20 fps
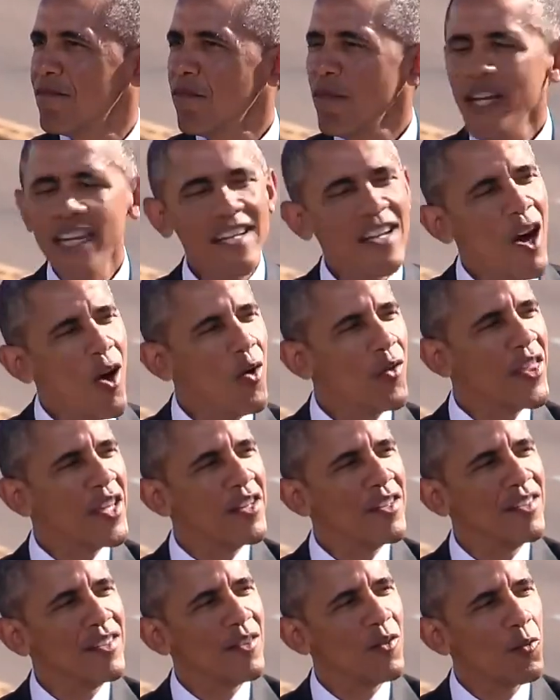We know
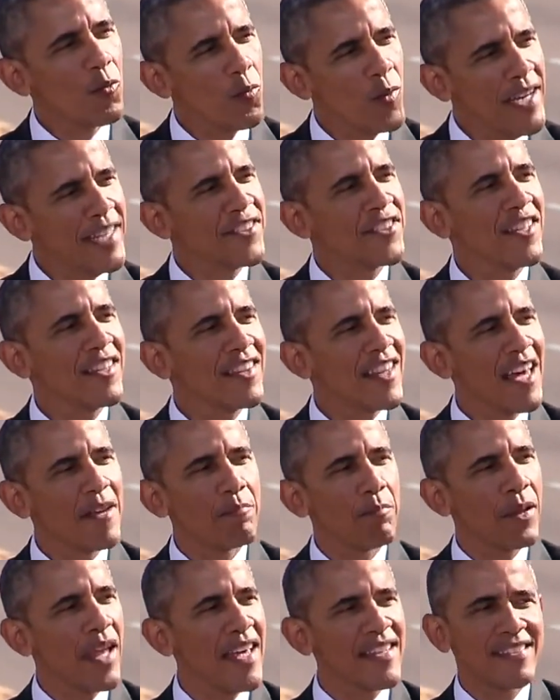that reaching
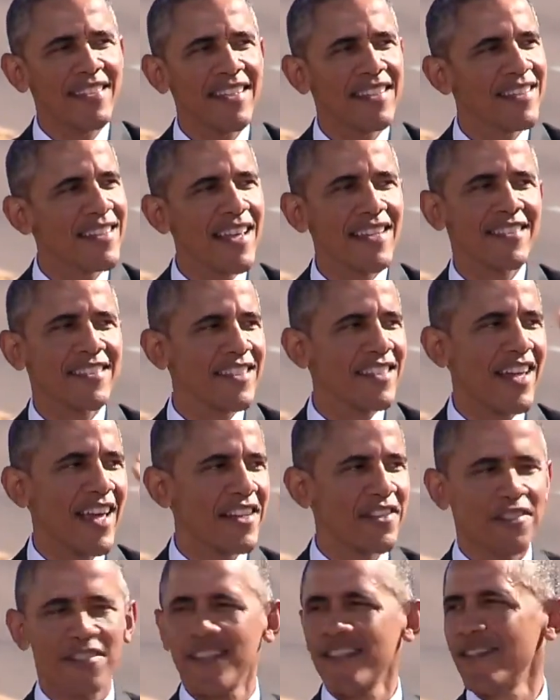that blessed
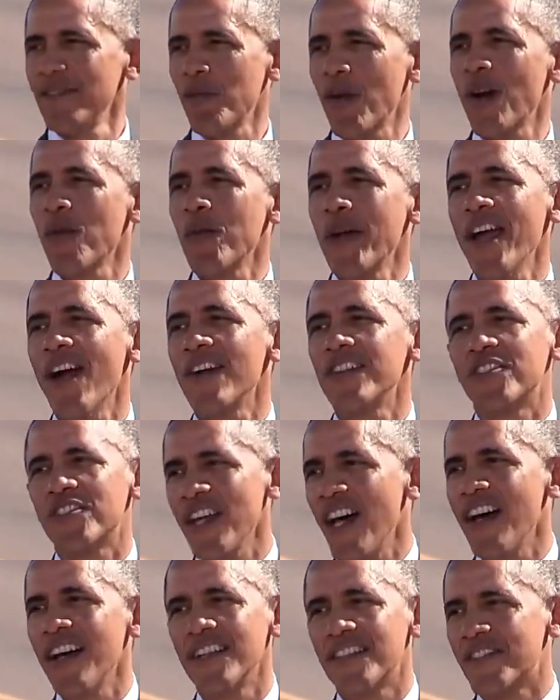destination where we are
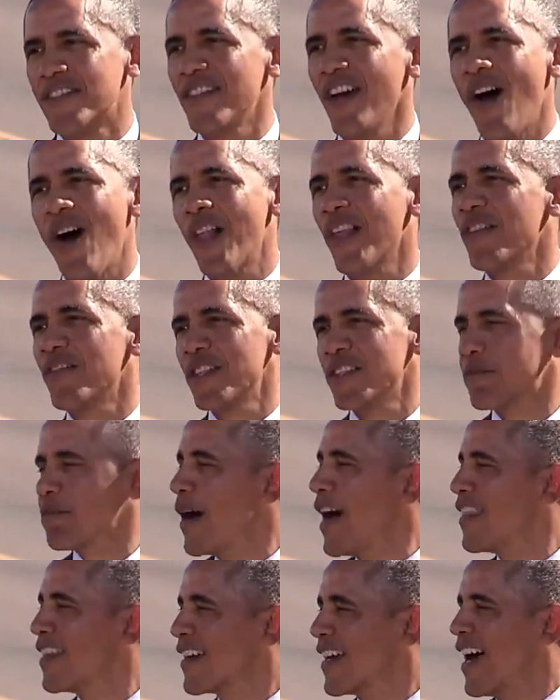judged, all of us,
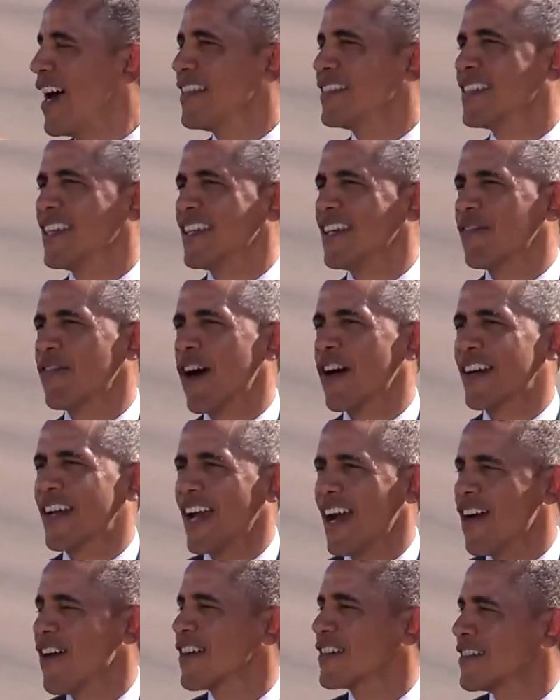by the content of our
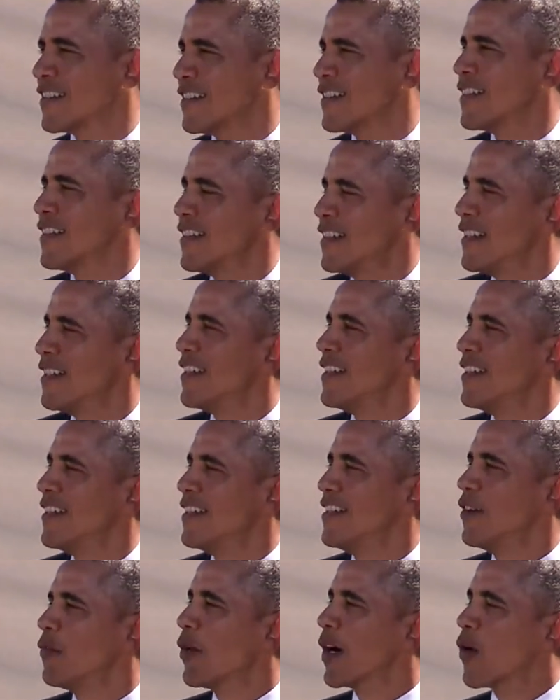character
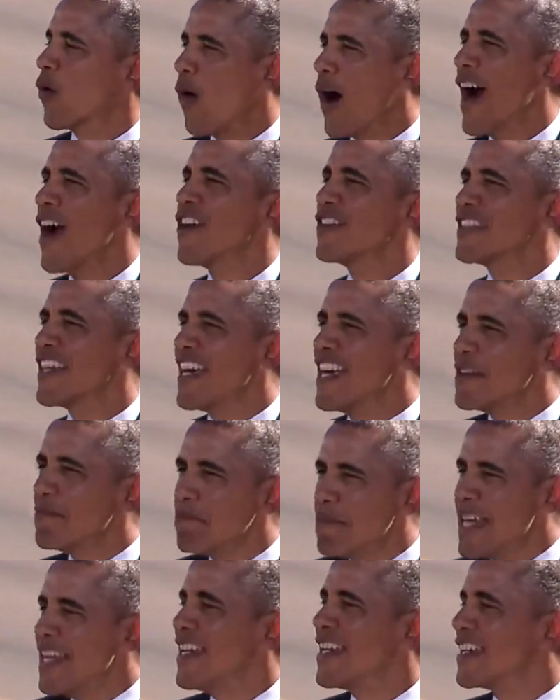requires
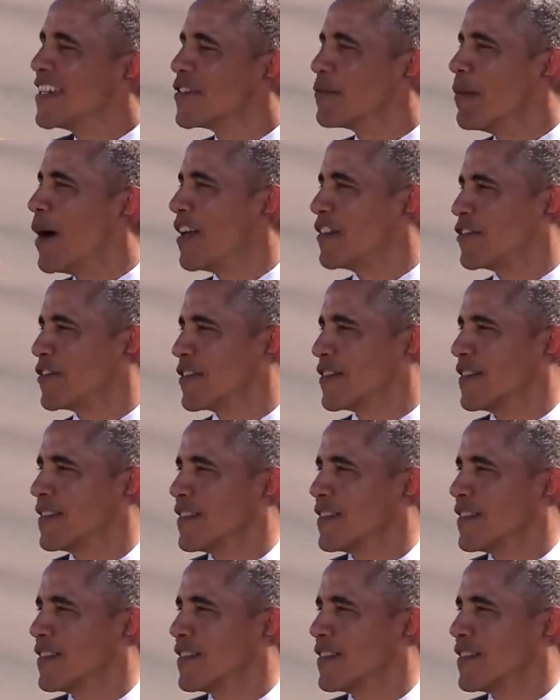admitting as much,